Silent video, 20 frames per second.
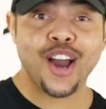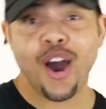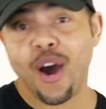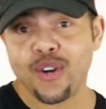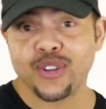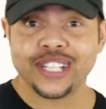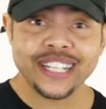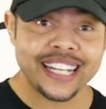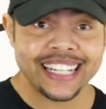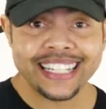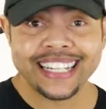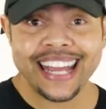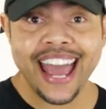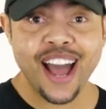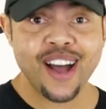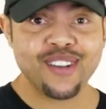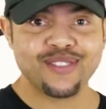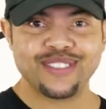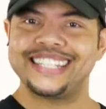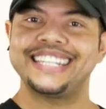coasting
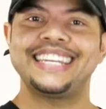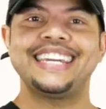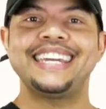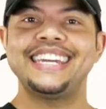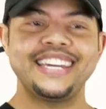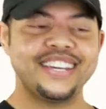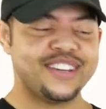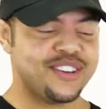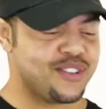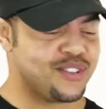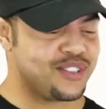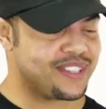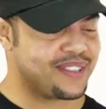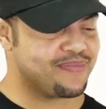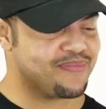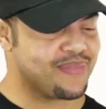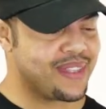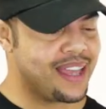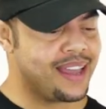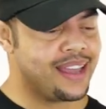down ski hills
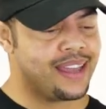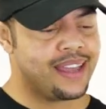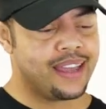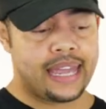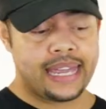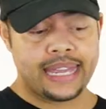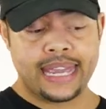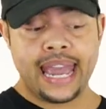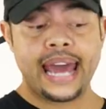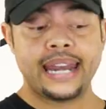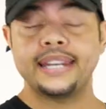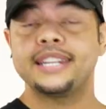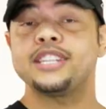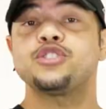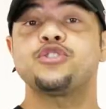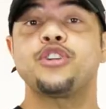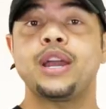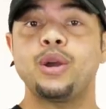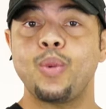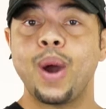in Canada's
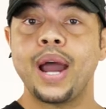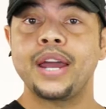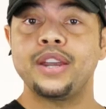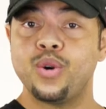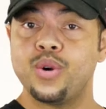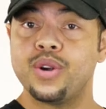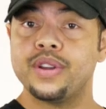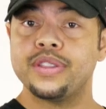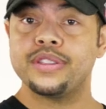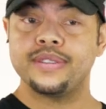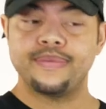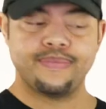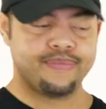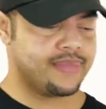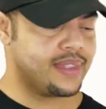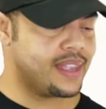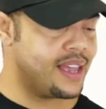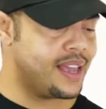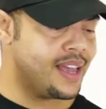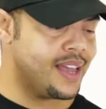Great White North?
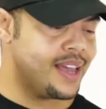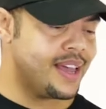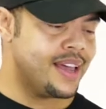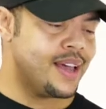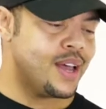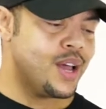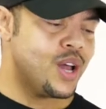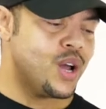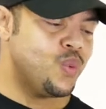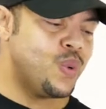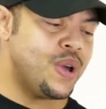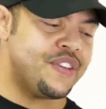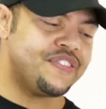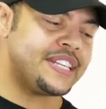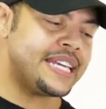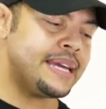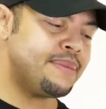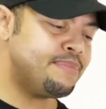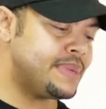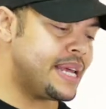We've
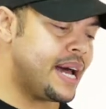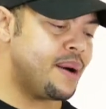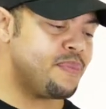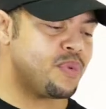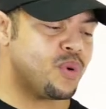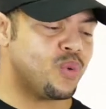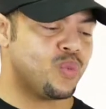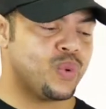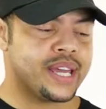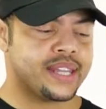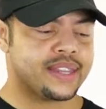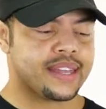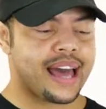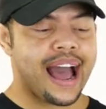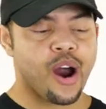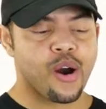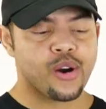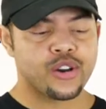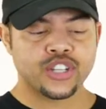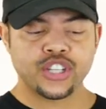teamed up with
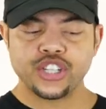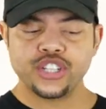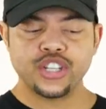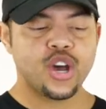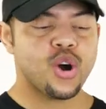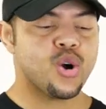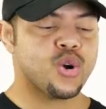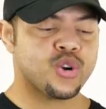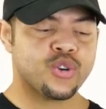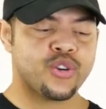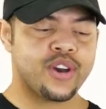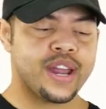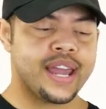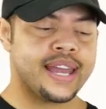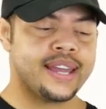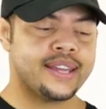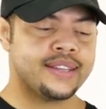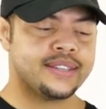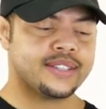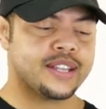our snow
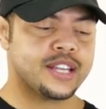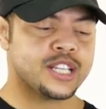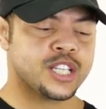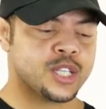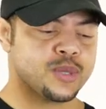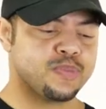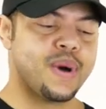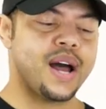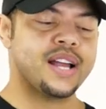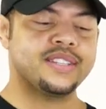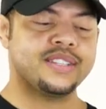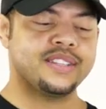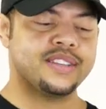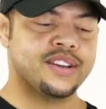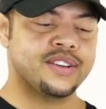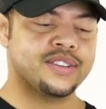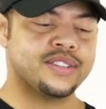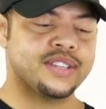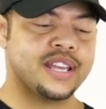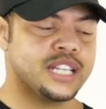crazed
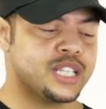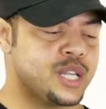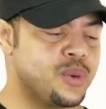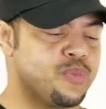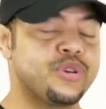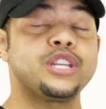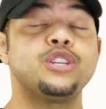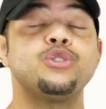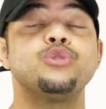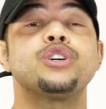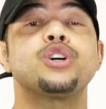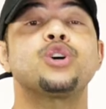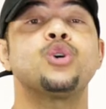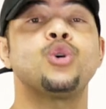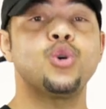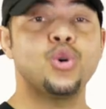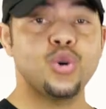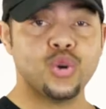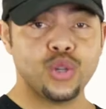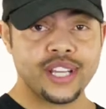sponsors to bring you the
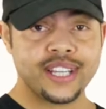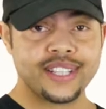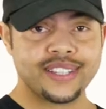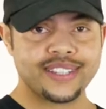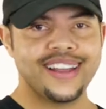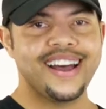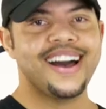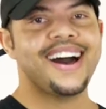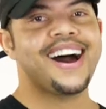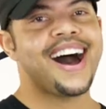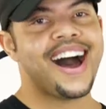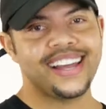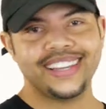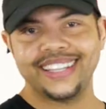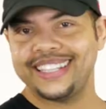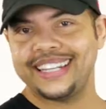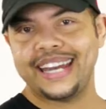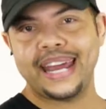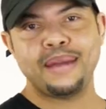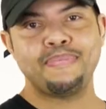coolest
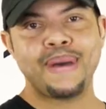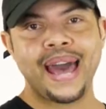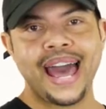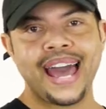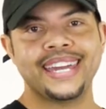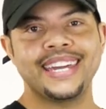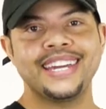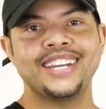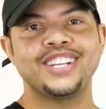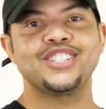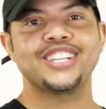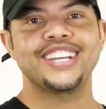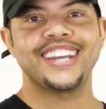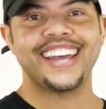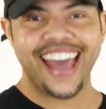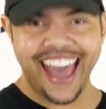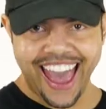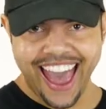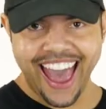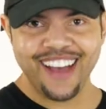holiday package
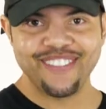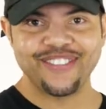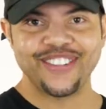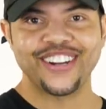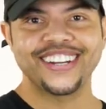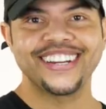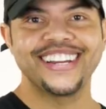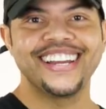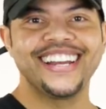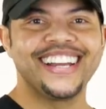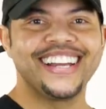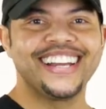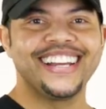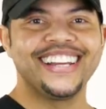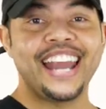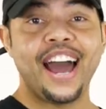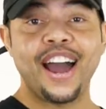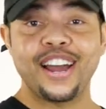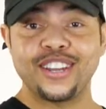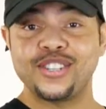ever.
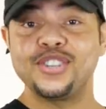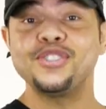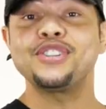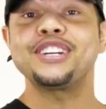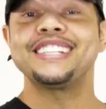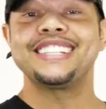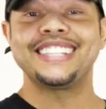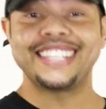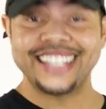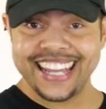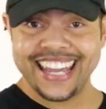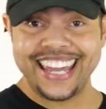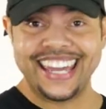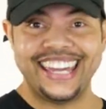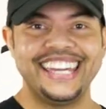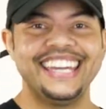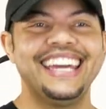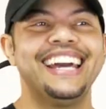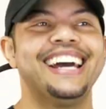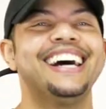Now, as you can
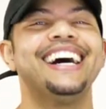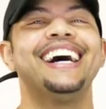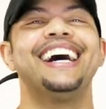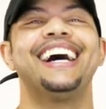see,